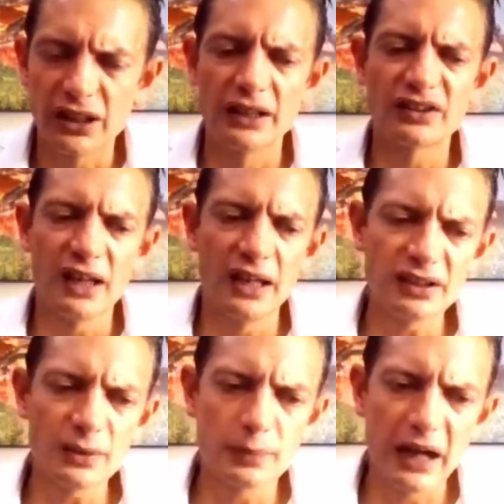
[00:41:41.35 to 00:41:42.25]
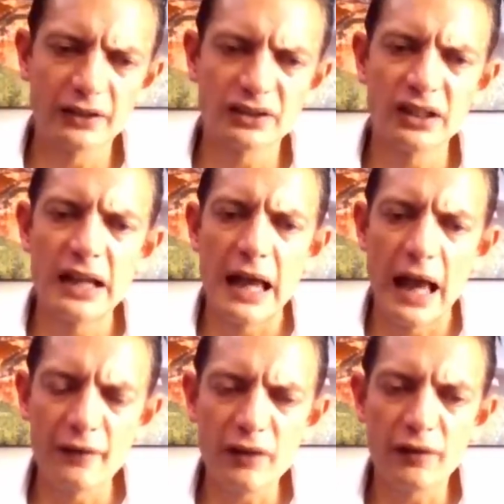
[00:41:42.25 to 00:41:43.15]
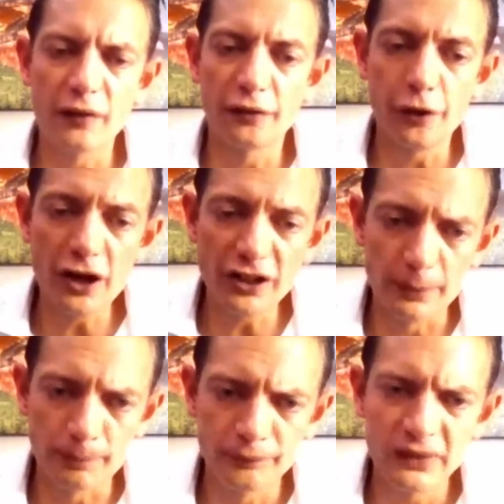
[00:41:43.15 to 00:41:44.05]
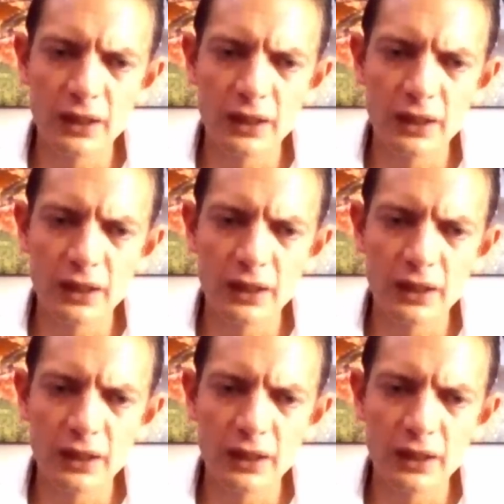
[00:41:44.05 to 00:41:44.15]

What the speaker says: It's about having the freedom